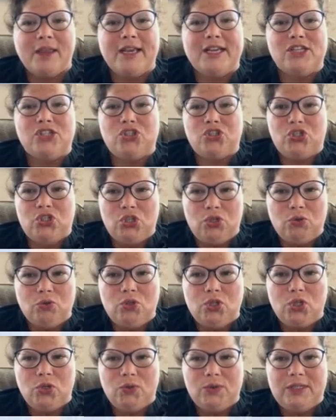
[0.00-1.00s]
is due
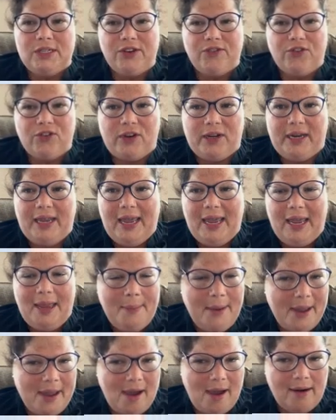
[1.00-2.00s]
to different
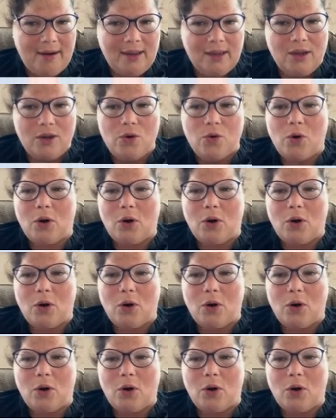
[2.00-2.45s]
abiotic